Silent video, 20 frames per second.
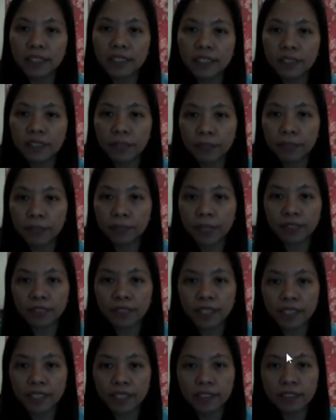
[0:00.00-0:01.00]
interpret
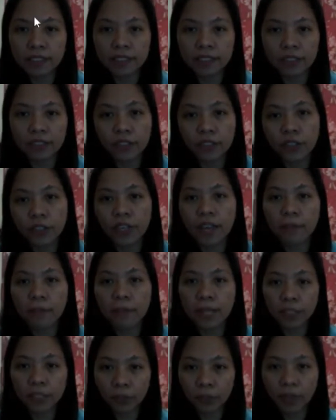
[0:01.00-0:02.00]
this, or I
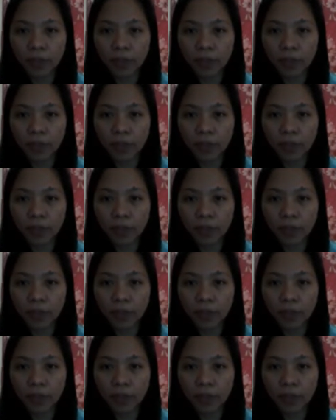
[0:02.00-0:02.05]
mean to